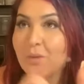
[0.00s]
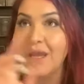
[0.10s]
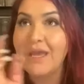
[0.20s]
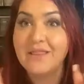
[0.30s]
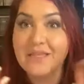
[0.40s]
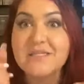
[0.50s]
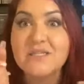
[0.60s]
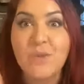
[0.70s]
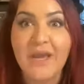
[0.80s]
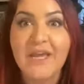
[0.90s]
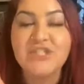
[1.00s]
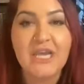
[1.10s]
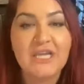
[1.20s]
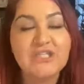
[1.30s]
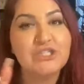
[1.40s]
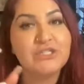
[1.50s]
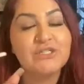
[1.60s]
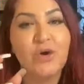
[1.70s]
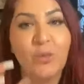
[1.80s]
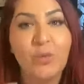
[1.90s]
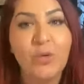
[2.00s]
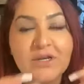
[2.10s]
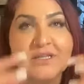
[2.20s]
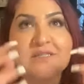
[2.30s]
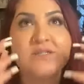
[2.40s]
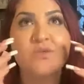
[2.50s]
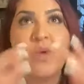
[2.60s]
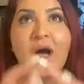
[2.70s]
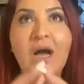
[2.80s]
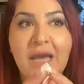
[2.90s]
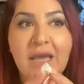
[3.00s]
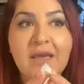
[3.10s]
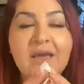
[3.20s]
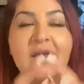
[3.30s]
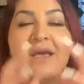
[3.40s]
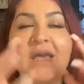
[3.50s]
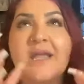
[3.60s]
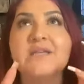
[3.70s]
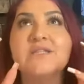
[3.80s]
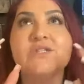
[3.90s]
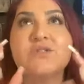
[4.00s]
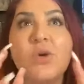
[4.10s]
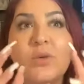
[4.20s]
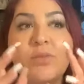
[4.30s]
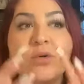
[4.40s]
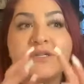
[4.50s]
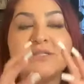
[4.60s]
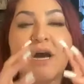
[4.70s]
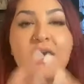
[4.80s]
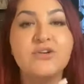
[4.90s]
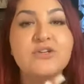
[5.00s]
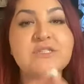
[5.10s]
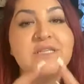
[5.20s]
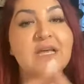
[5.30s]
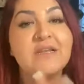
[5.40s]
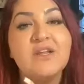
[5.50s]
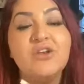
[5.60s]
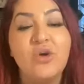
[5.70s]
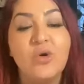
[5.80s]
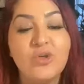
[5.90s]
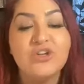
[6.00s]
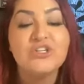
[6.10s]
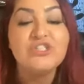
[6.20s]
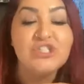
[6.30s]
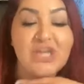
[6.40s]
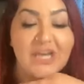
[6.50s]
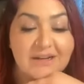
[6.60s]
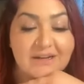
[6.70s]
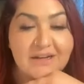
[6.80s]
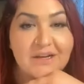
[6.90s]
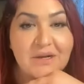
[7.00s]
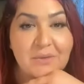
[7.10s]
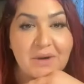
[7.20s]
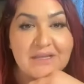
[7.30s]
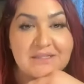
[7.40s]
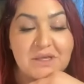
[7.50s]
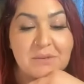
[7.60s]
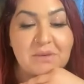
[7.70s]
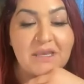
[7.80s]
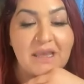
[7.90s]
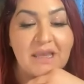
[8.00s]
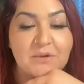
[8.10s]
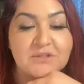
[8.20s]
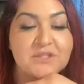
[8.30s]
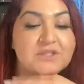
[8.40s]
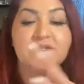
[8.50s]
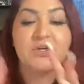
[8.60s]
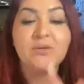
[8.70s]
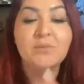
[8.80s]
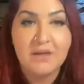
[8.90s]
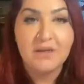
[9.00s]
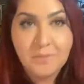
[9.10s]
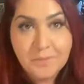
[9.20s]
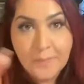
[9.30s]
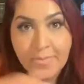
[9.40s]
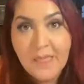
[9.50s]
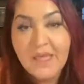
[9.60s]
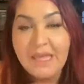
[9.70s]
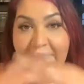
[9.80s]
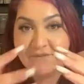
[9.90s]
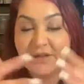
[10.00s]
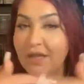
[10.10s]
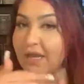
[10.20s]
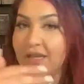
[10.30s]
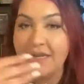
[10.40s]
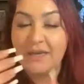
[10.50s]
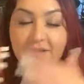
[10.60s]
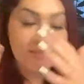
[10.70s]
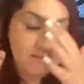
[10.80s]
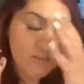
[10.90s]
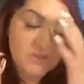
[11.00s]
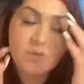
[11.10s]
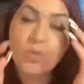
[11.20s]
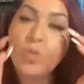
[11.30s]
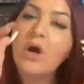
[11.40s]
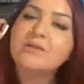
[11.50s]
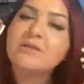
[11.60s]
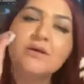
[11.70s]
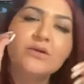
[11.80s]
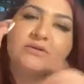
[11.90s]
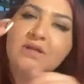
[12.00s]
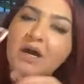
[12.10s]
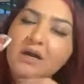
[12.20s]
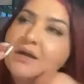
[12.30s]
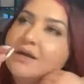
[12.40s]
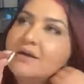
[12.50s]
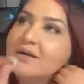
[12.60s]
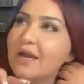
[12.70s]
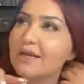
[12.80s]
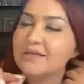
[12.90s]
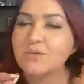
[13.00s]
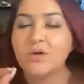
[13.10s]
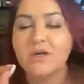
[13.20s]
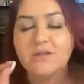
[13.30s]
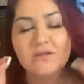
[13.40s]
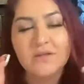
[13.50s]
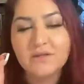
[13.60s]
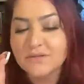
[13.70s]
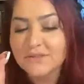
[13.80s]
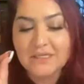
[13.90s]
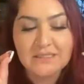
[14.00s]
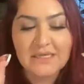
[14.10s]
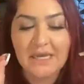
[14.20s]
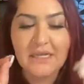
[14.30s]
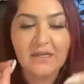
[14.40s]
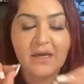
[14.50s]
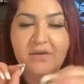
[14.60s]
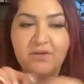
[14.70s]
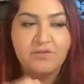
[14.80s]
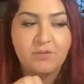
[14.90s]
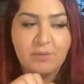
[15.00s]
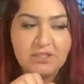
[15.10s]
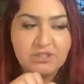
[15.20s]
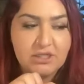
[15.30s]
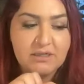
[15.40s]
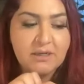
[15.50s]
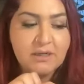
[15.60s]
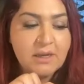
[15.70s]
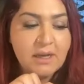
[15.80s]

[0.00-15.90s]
right? And this is why education is so important. This is why it is so important to understand and know your shit, right? So like being able to determine if a client, and this is just one little nug, guys, one little teeny tiny nug of information